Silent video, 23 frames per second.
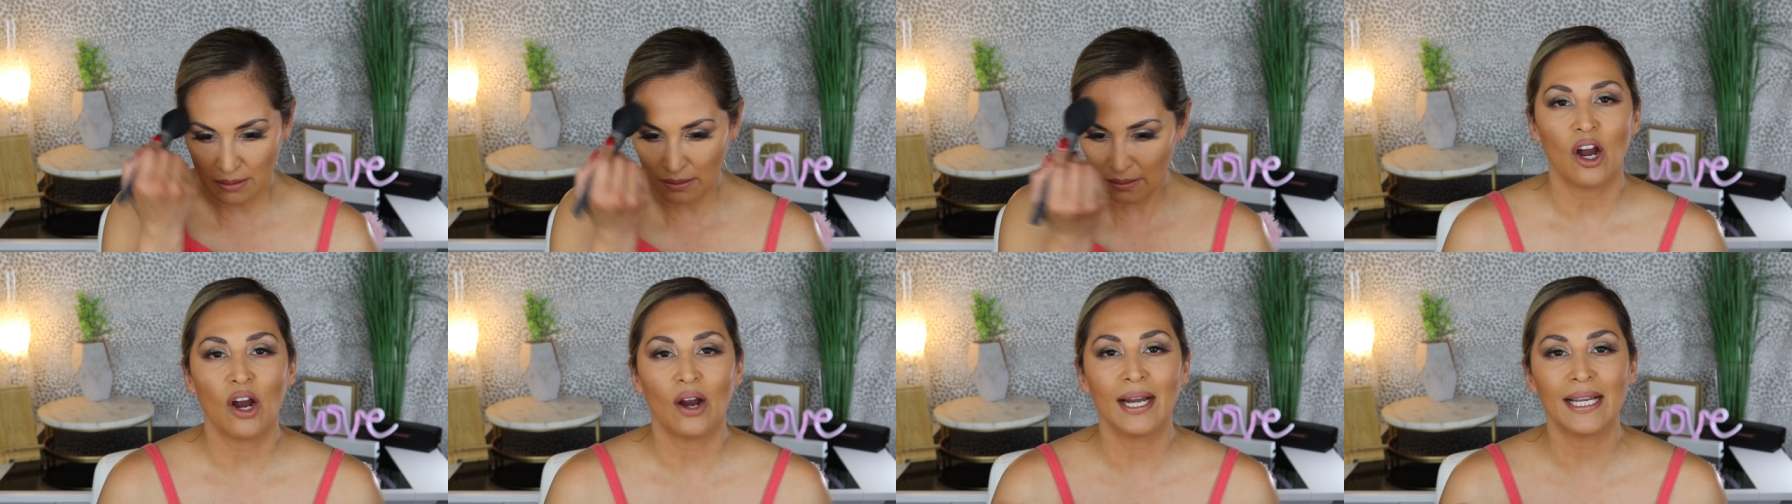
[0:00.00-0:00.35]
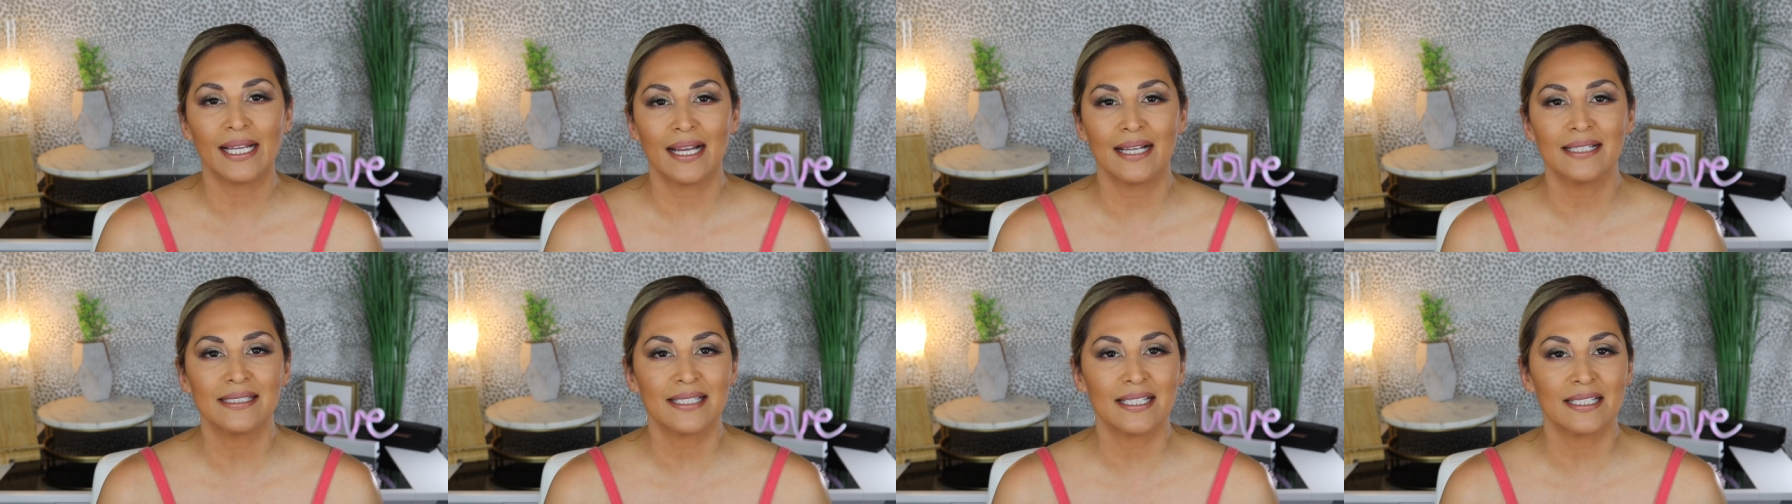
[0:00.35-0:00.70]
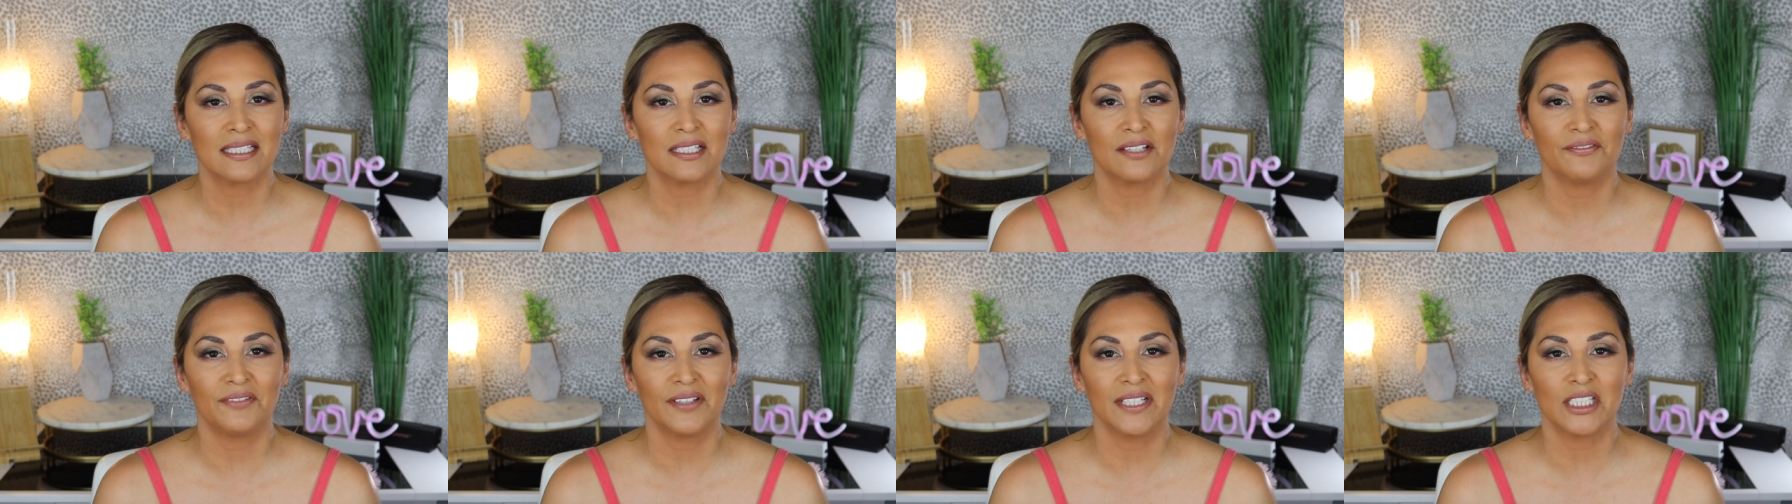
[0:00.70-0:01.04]
All right guys, this is
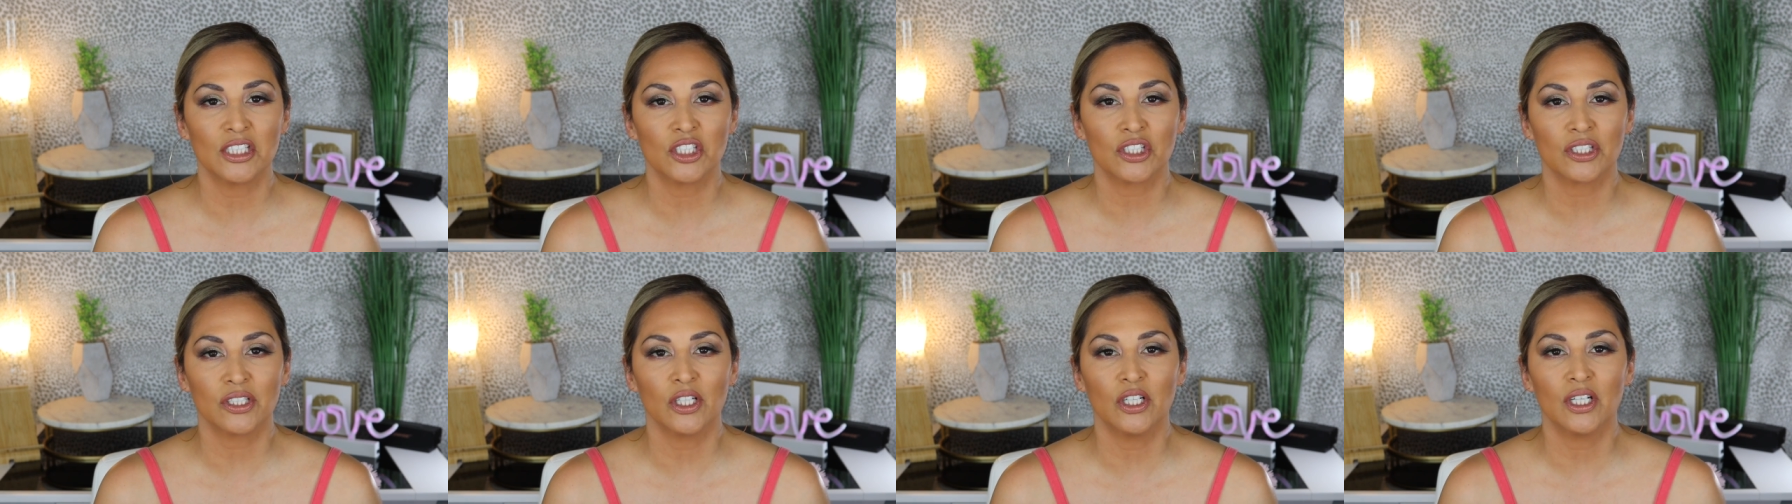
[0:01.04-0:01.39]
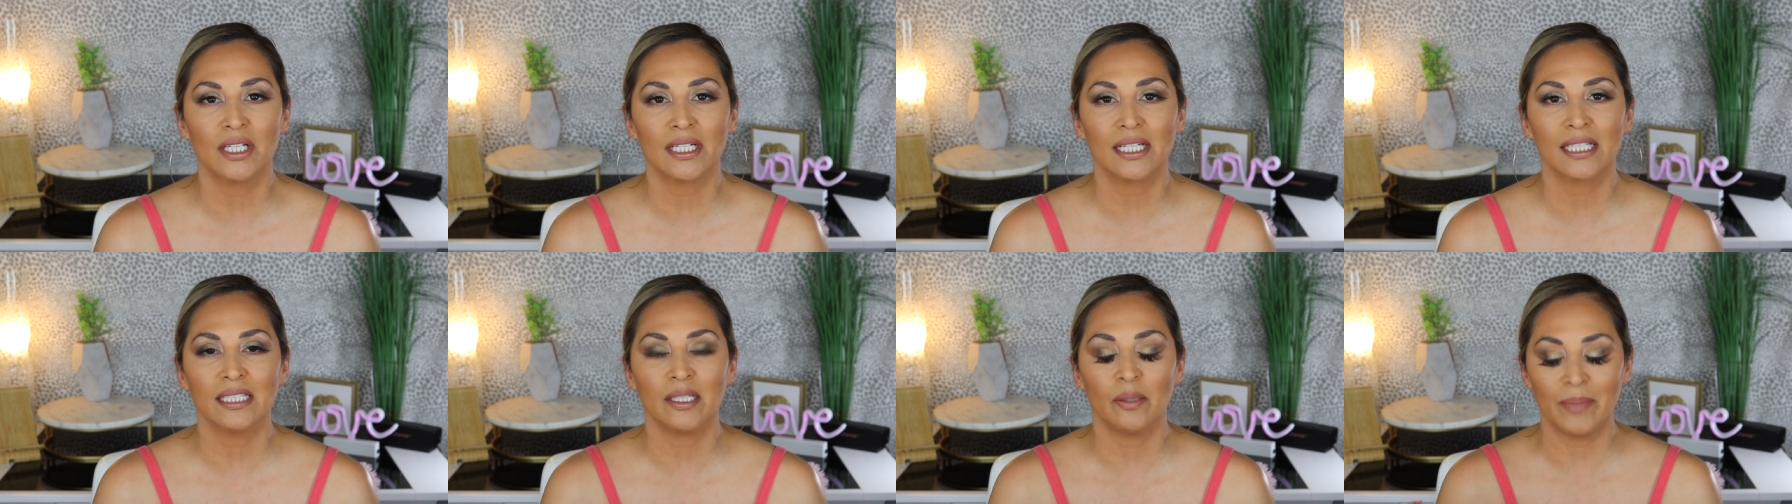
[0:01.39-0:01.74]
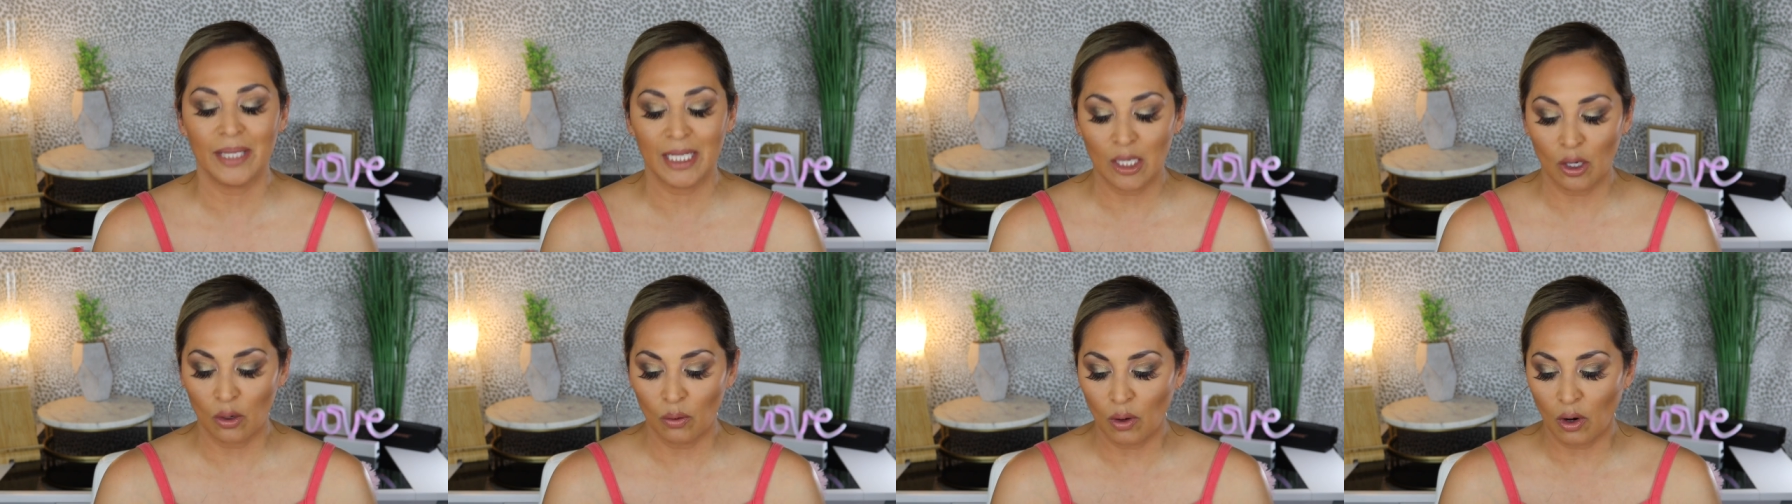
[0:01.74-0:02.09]
the finished look. Let me
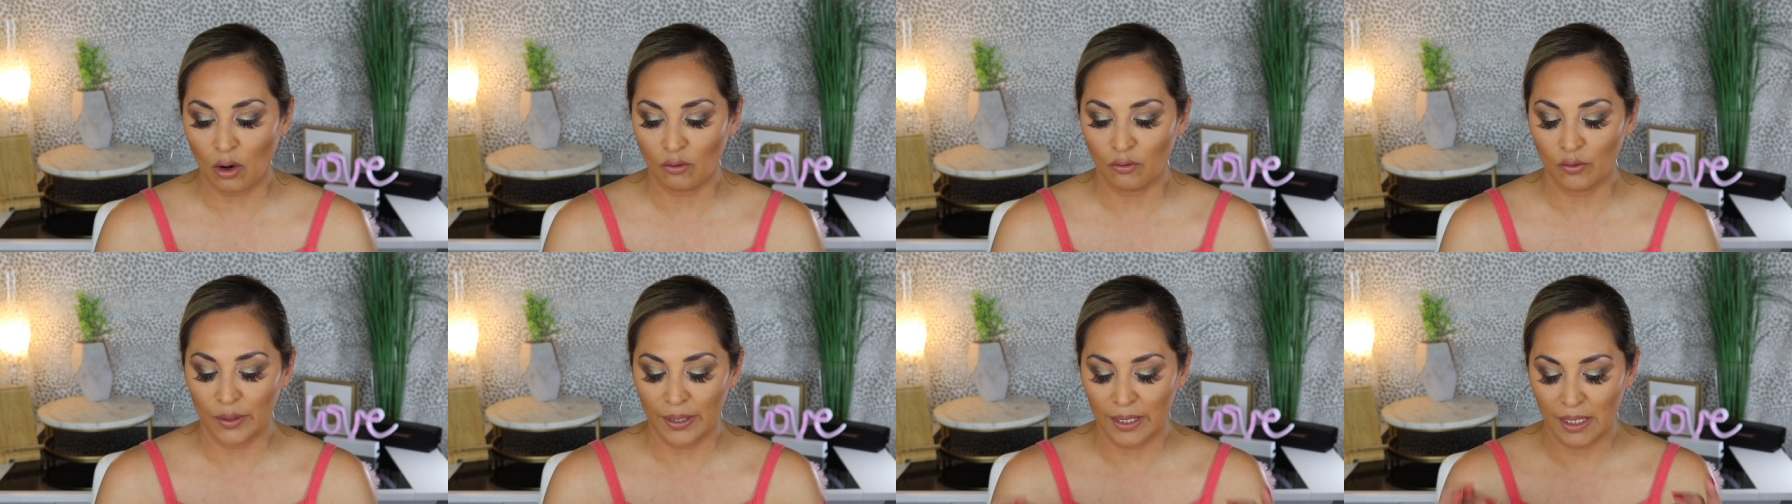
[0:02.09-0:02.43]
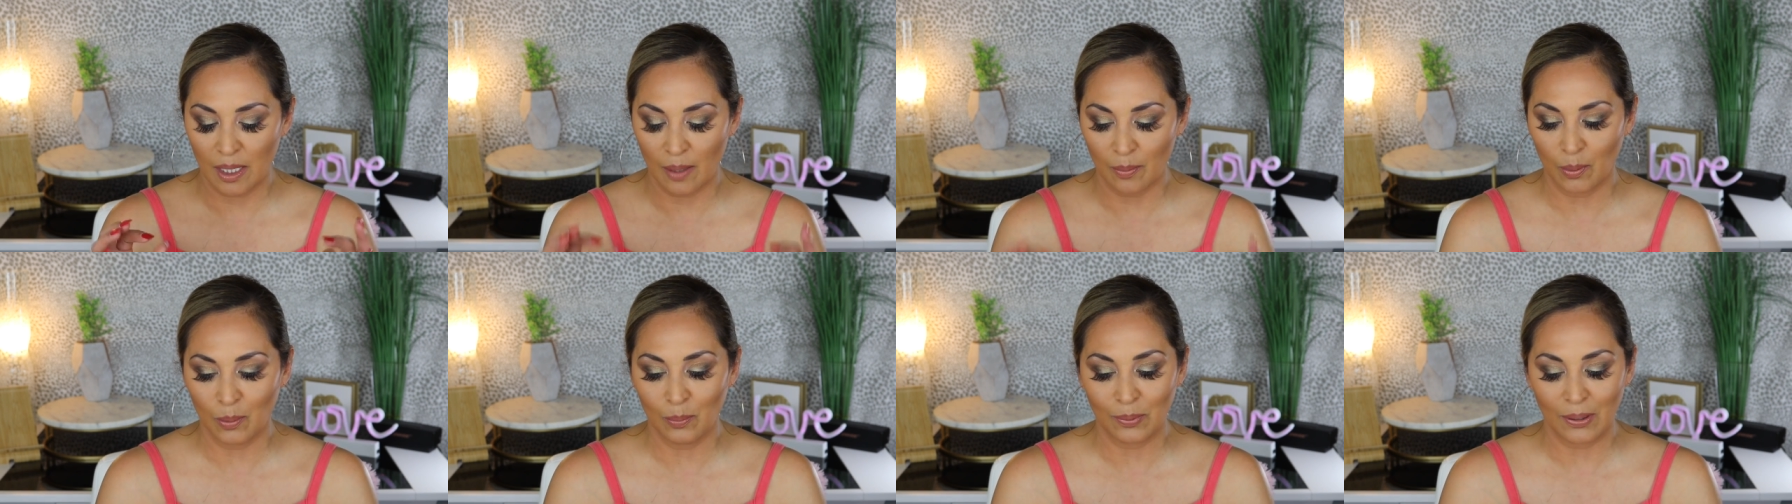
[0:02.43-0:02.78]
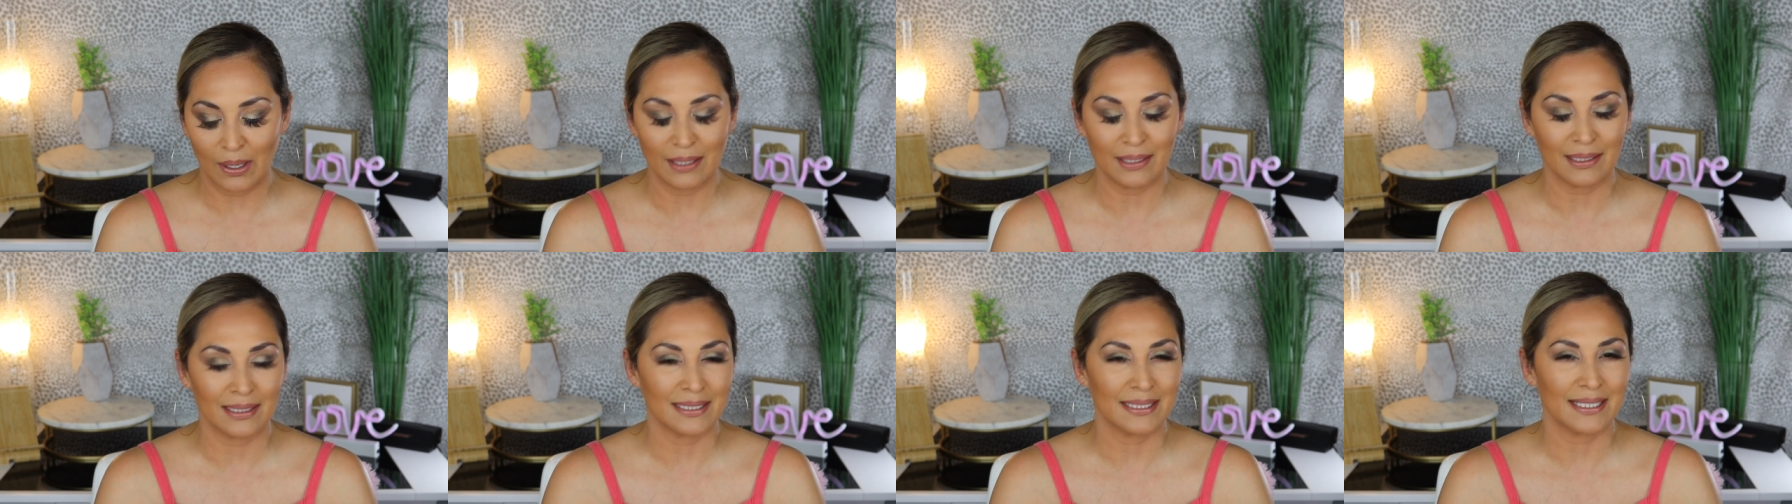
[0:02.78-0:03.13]
go over a couple of
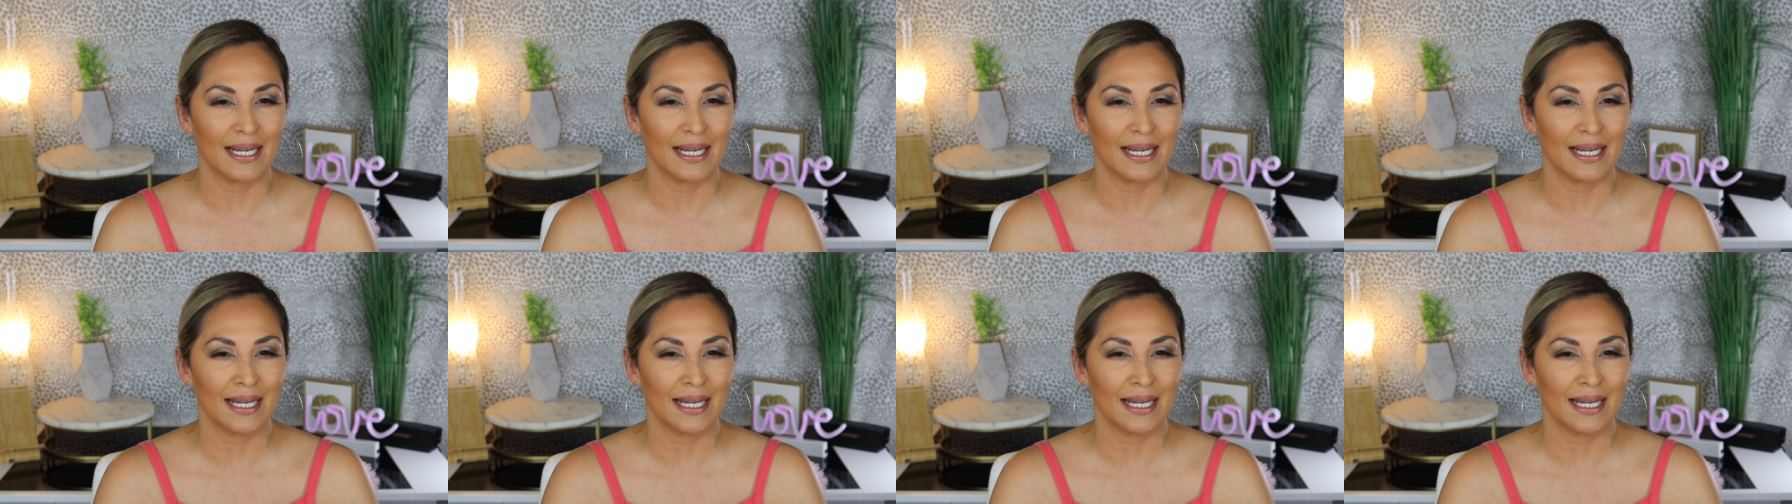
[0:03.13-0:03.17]
products